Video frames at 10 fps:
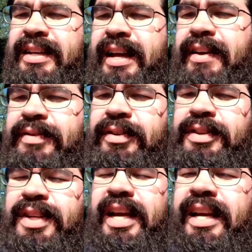if you're
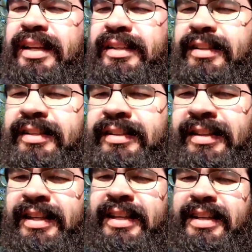saying
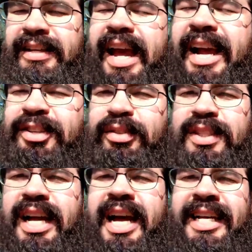
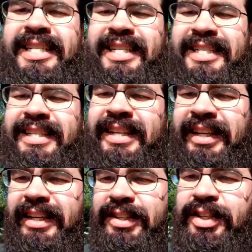exercise is
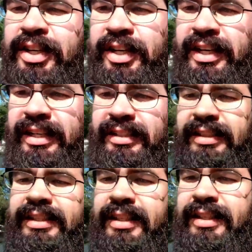good,
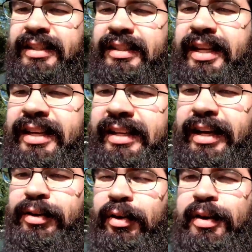then
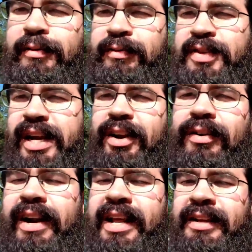I know you've said it
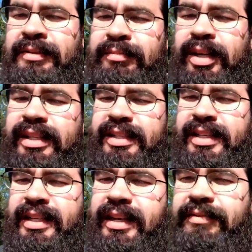already. But
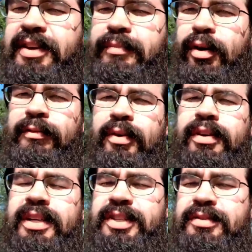if you get more
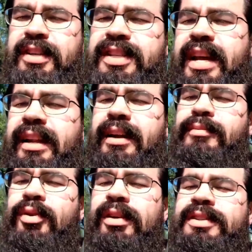focused, you can say a lot
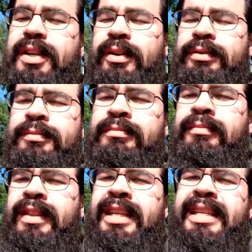more. So,
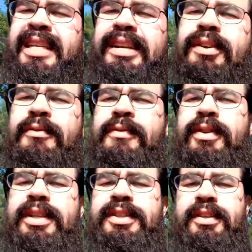
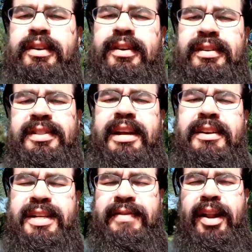focus your
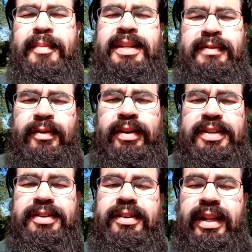narrative elements,
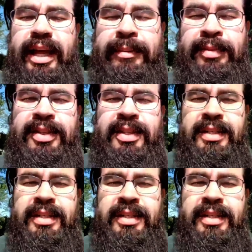focus your claims.